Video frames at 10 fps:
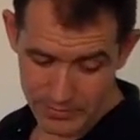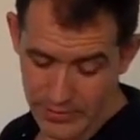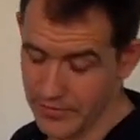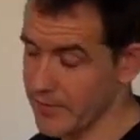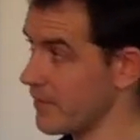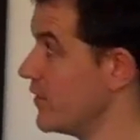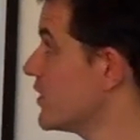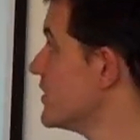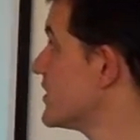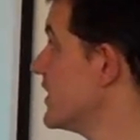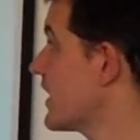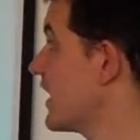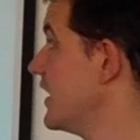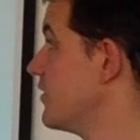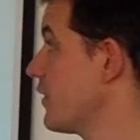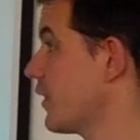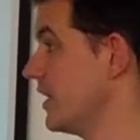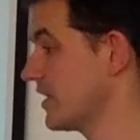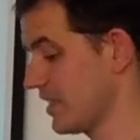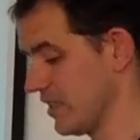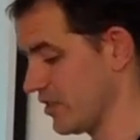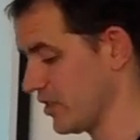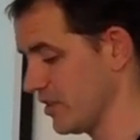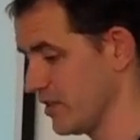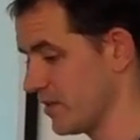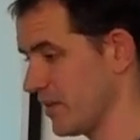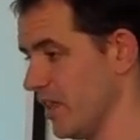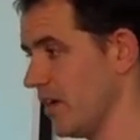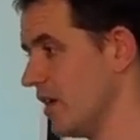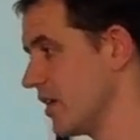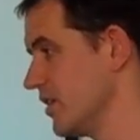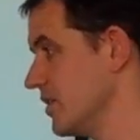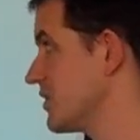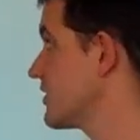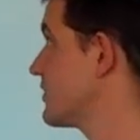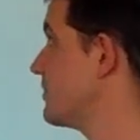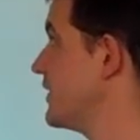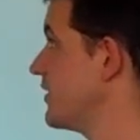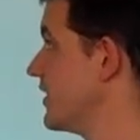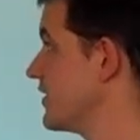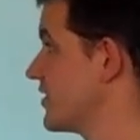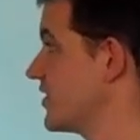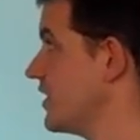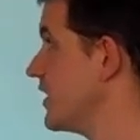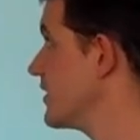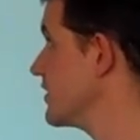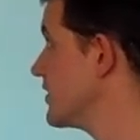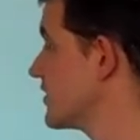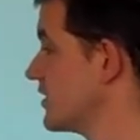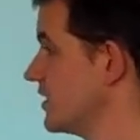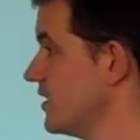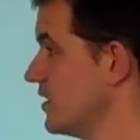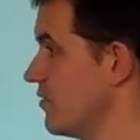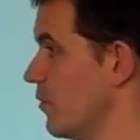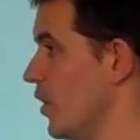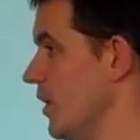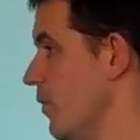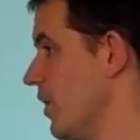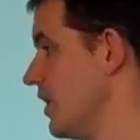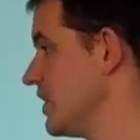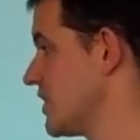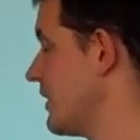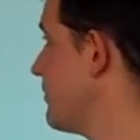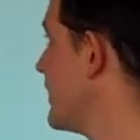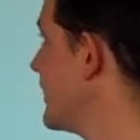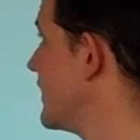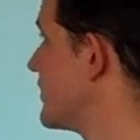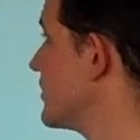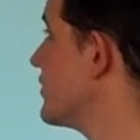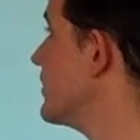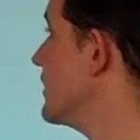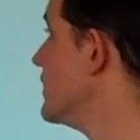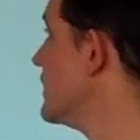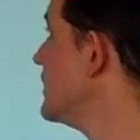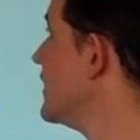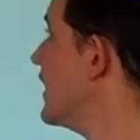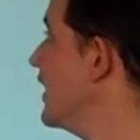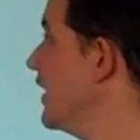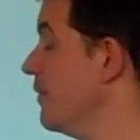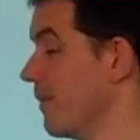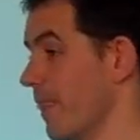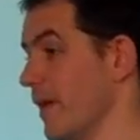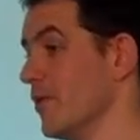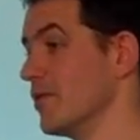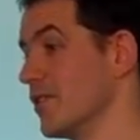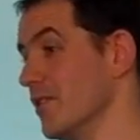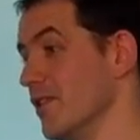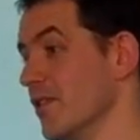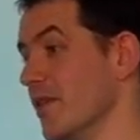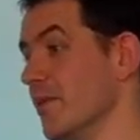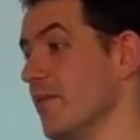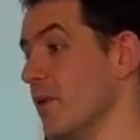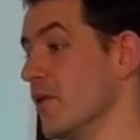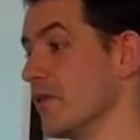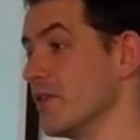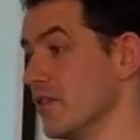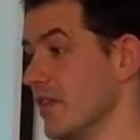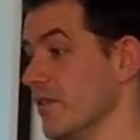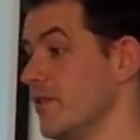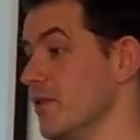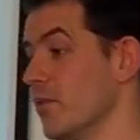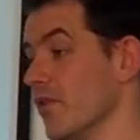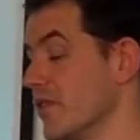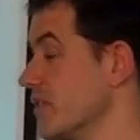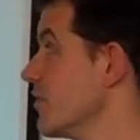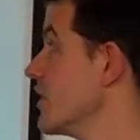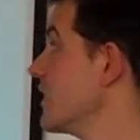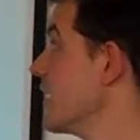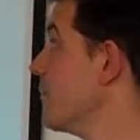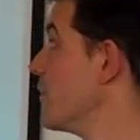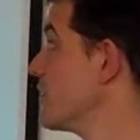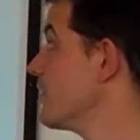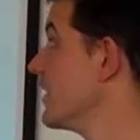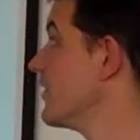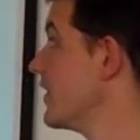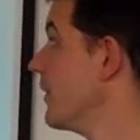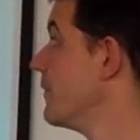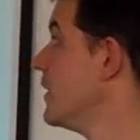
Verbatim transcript: But it's clear of things such as lagers, spirits, ciders, white wine, champagne, sorry. Um, it will do you the world of good if you want to try and get that body fat down.